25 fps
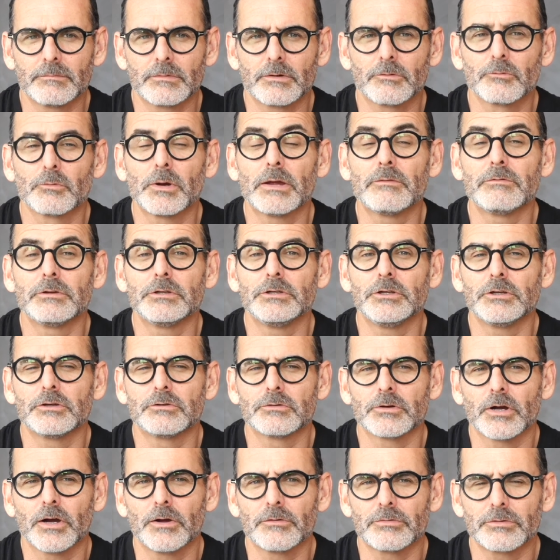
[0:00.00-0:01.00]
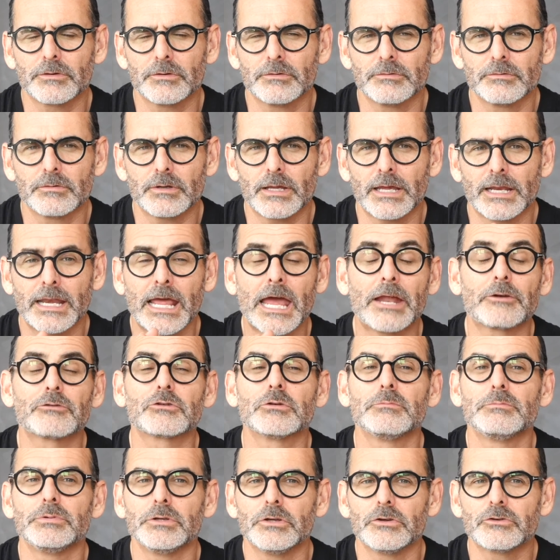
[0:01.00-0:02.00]
revenue growth and
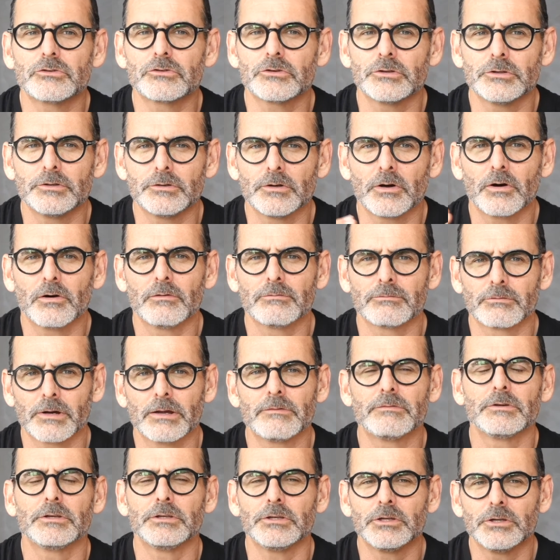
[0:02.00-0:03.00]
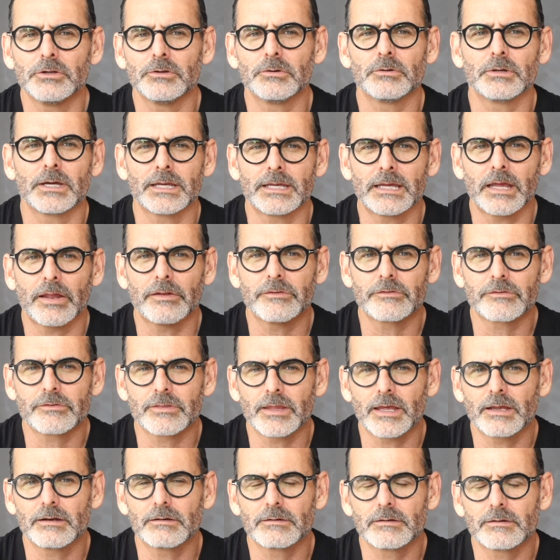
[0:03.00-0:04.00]
attribution of revenue against
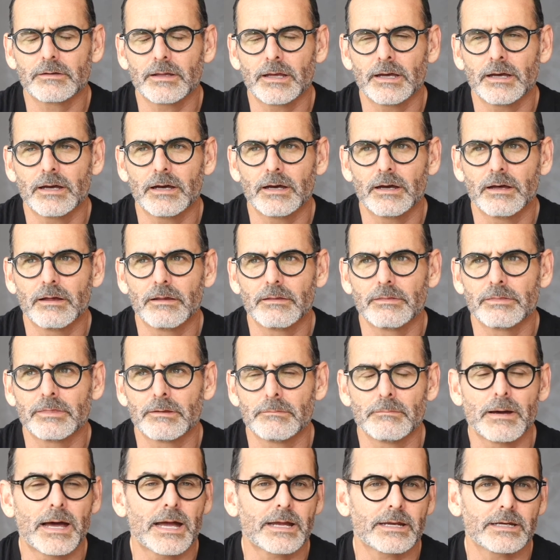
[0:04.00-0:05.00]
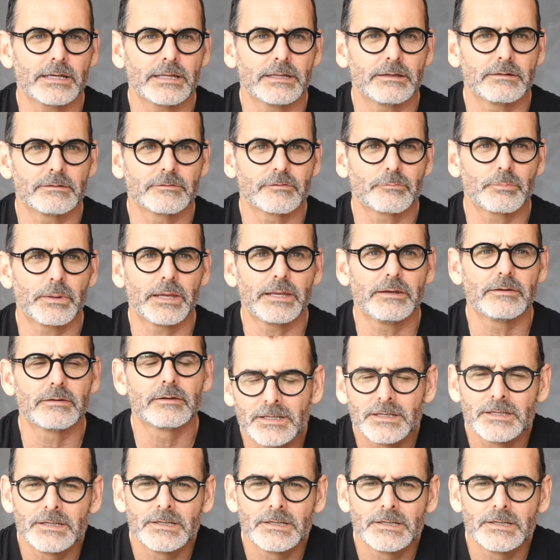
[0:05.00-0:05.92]
that the marketing spend.